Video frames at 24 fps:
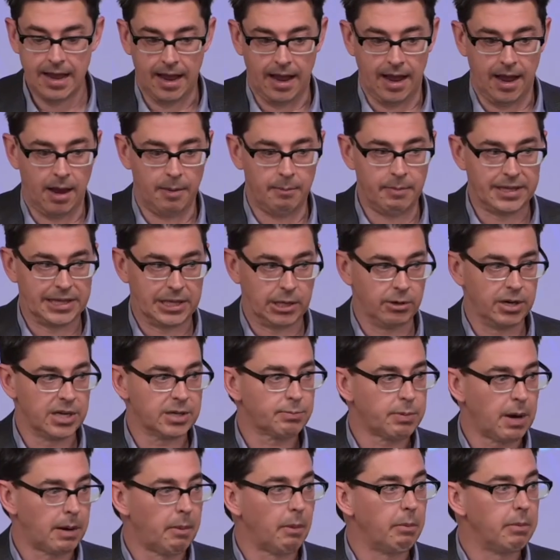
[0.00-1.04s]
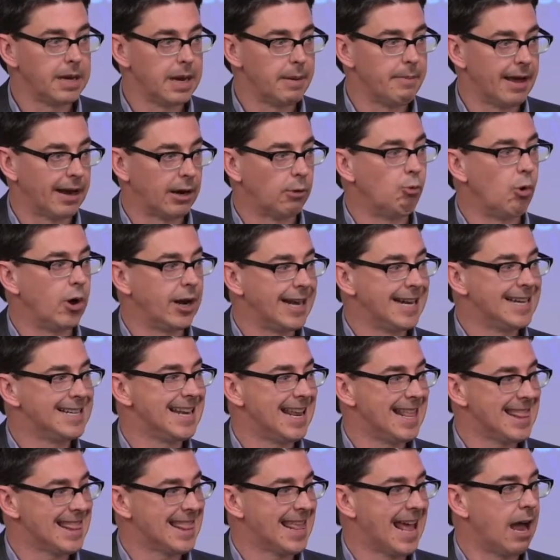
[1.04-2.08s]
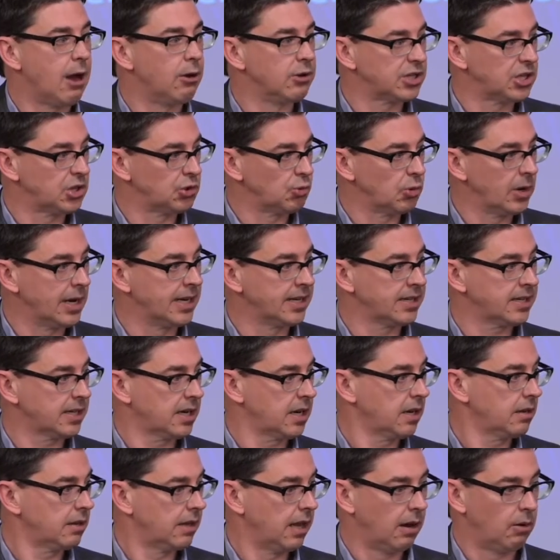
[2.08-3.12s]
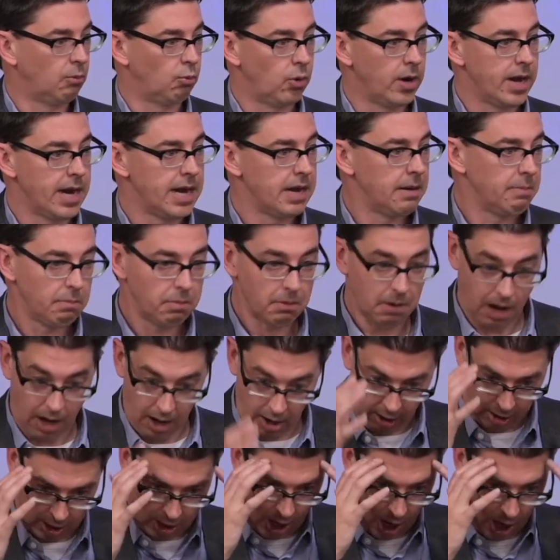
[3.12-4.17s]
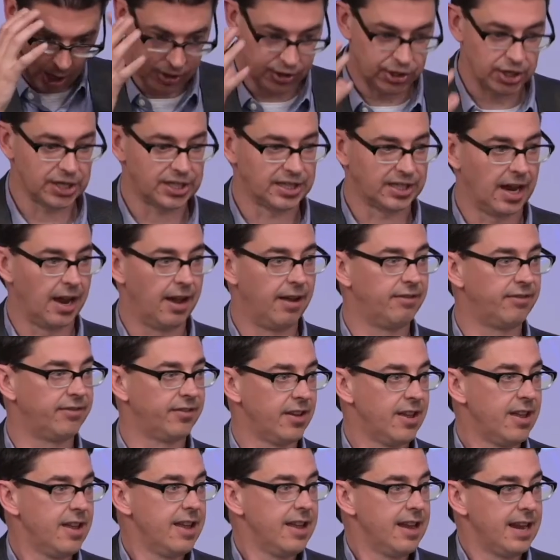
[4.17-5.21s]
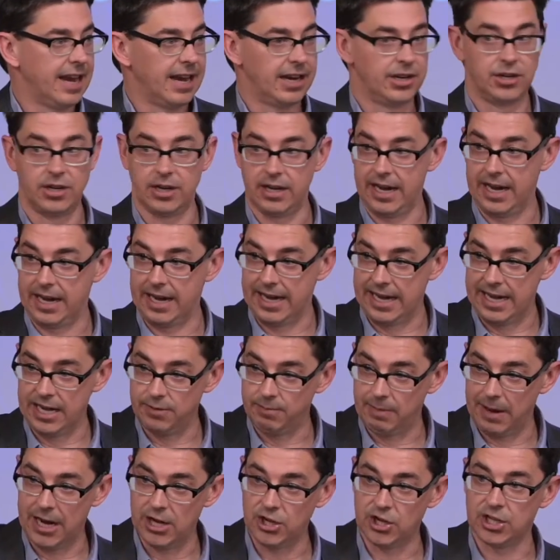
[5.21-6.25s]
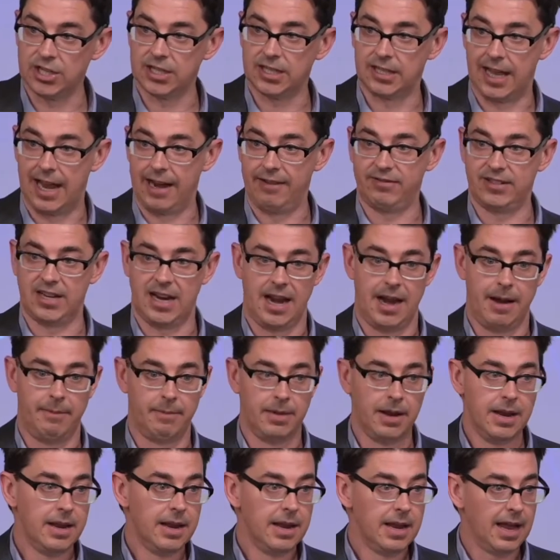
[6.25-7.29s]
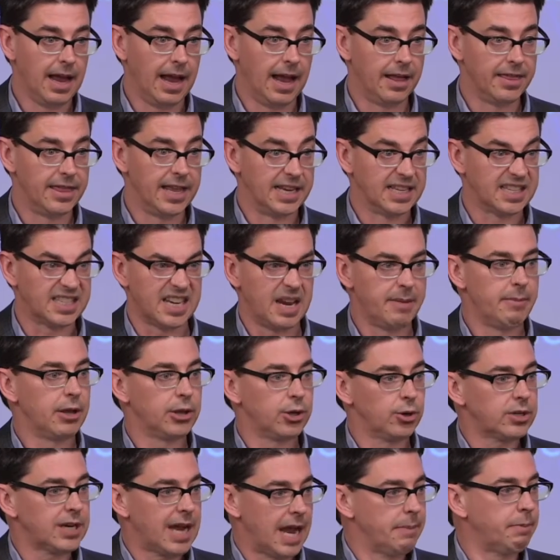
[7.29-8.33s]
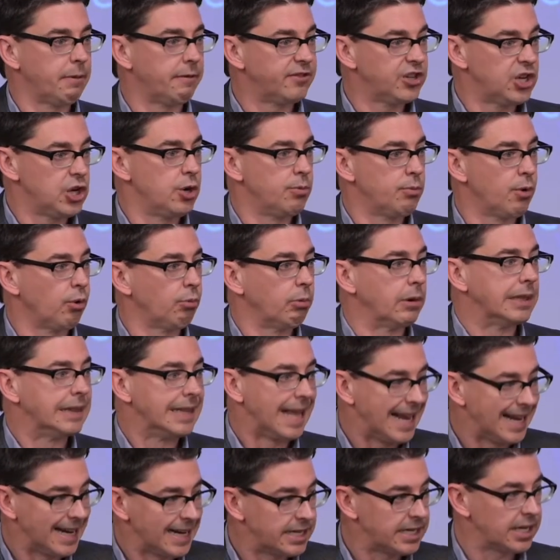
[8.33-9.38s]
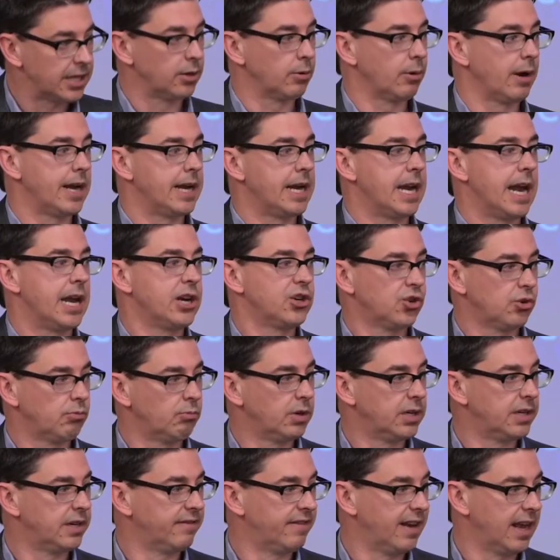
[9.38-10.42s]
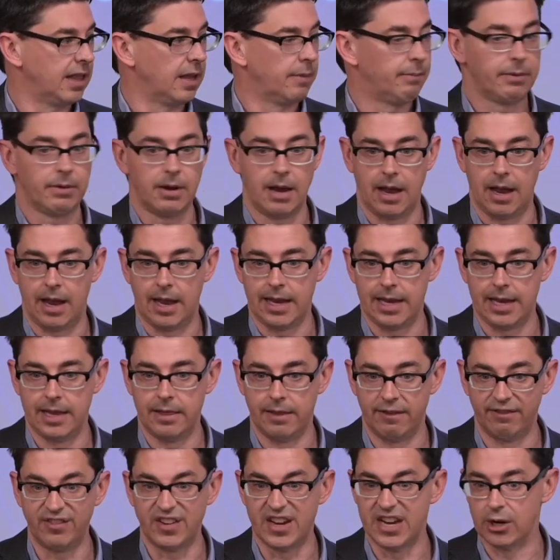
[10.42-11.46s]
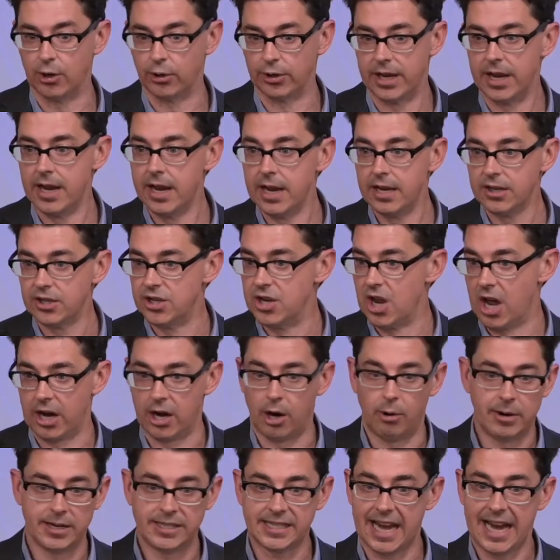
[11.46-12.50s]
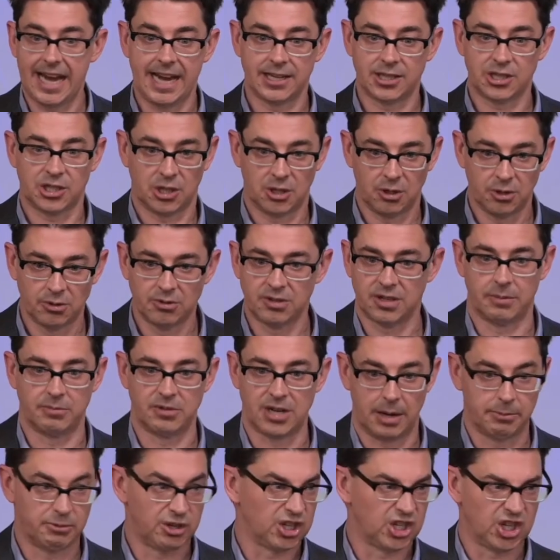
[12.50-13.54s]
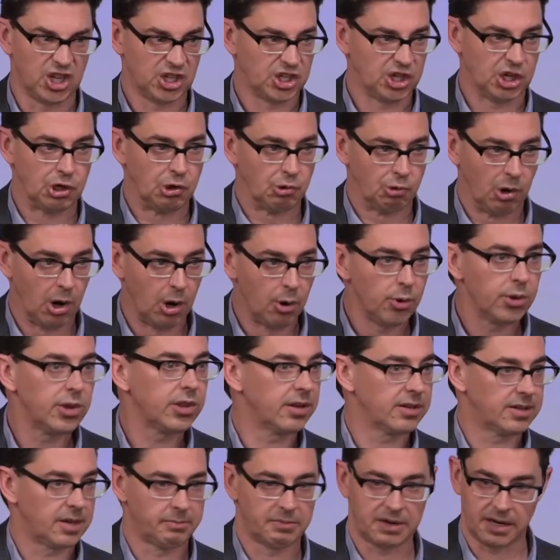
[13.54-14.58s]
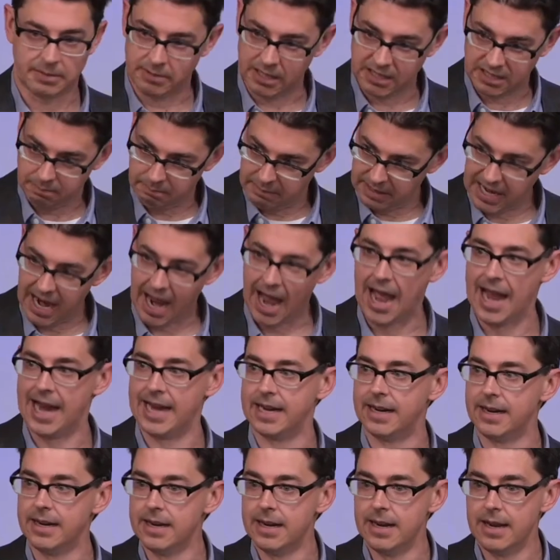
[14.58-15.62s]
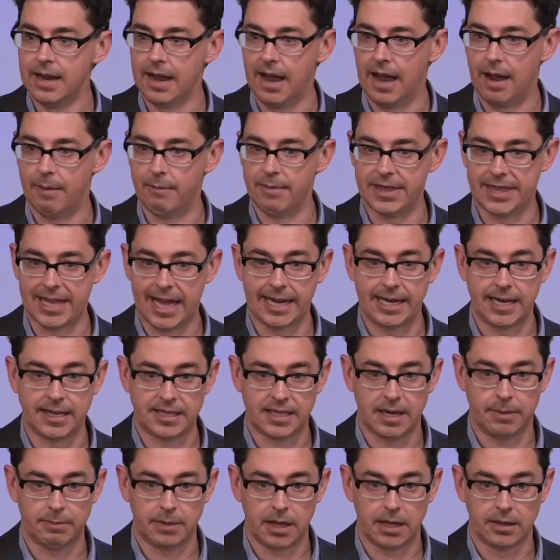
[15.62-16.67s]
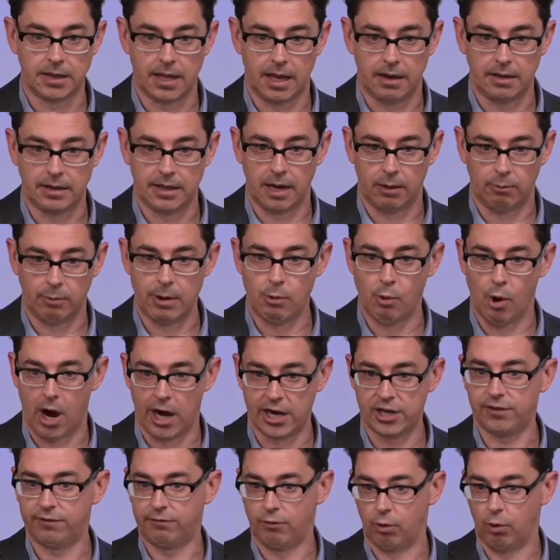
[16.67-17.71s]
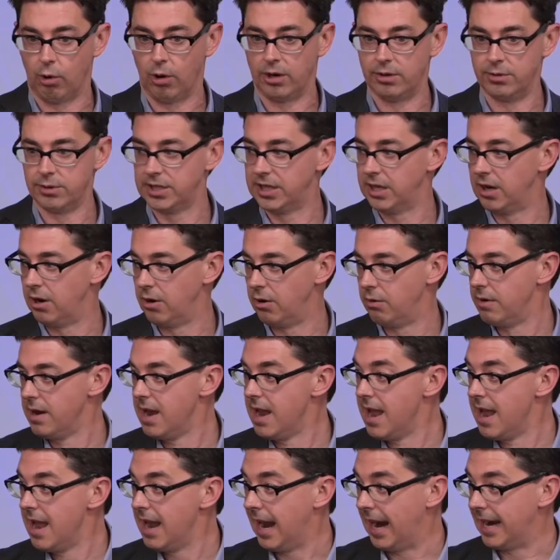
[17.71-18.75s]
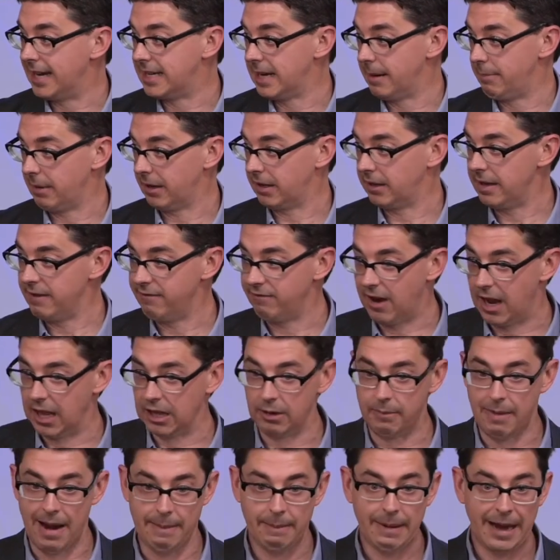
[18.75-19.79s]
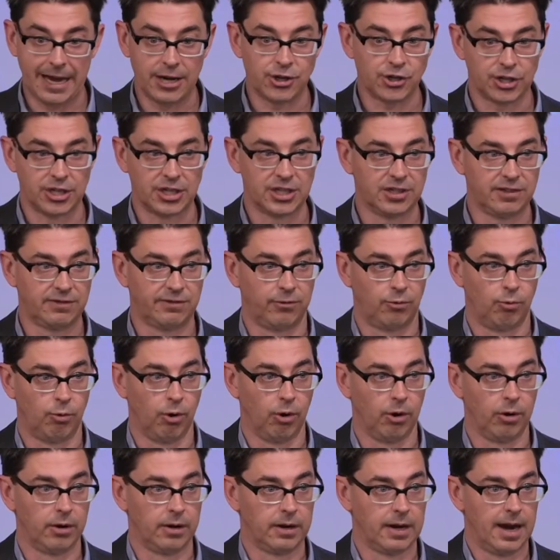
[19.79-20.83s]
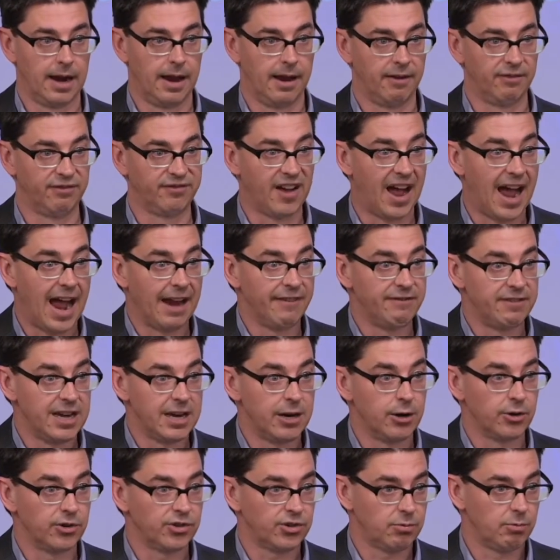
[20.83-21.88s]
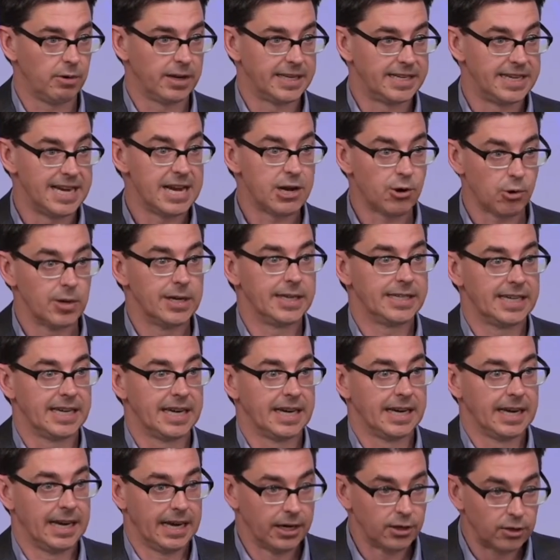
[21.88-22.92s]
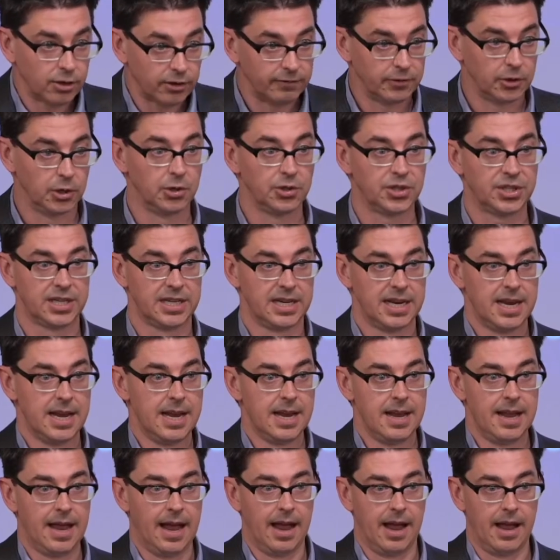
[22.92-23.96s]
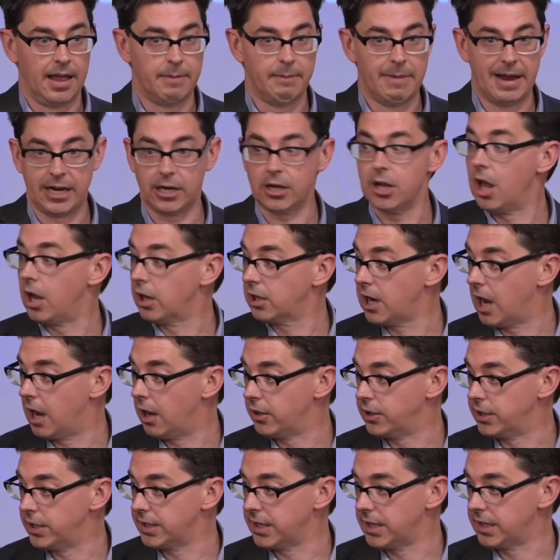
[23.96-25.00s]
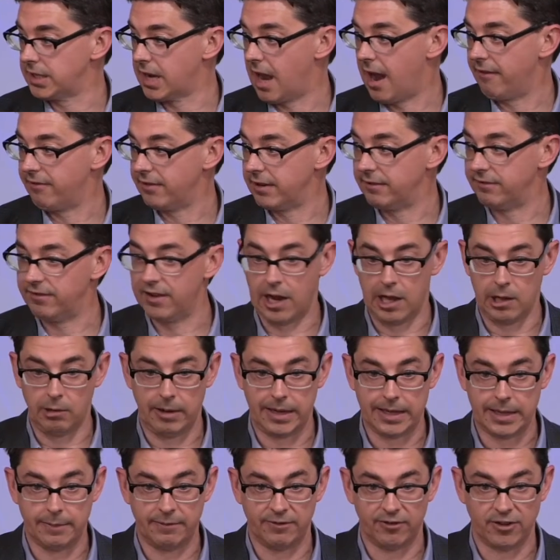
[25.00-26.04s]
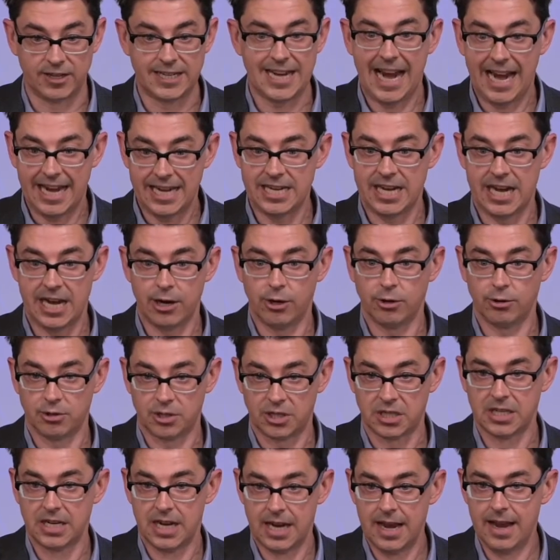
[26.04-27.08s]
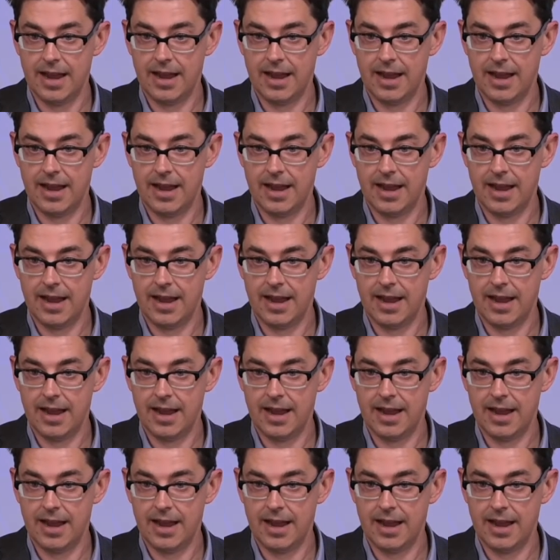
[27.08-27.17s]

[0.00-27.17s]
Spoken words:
But there is probably about a 1 in 10,000 risk that we are conscious of in each patient's lifetime that some other type of tumor related to the radiation would develop in the field. It's not always cancer. Sometimes it's just a growth. Sometimes it's benign. But that is something that we watch for. So I typically follow my patients for 5 years with decreasing intervals. The medical oncologist is often following them for 10 years.